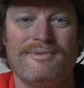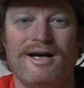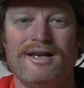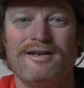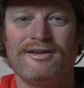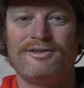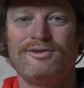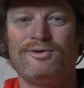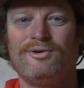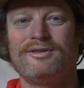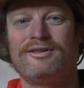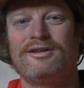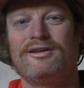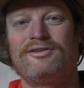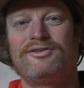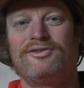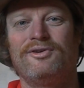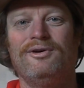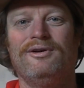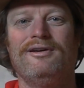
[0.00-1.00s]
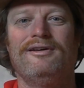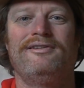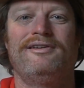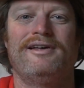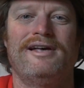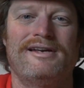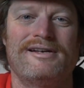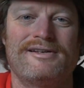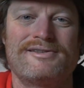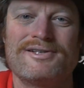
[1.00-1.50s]
might have thought the Jewelers
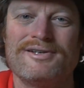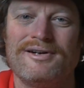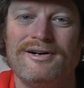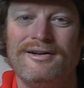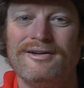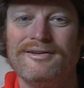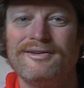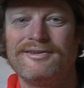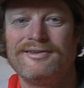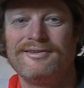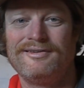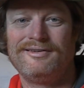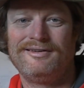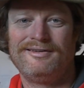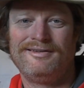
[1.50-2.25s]
had a chance.